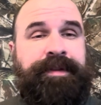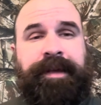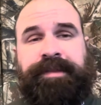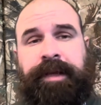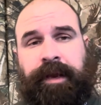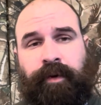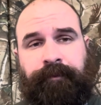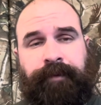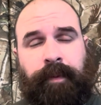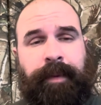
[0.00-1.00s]
Like I said, I
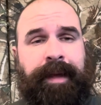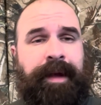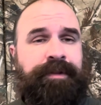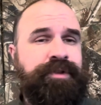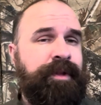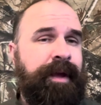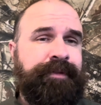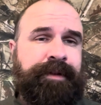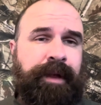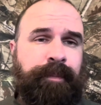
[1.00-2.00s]
don't film my hunts. You'll have
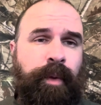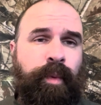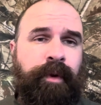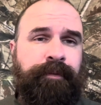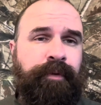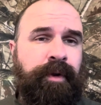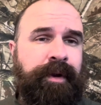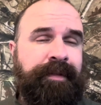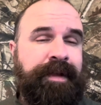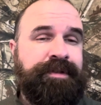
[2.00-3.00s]
to take my word for it
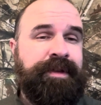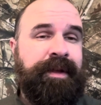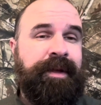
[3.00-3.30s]
on this.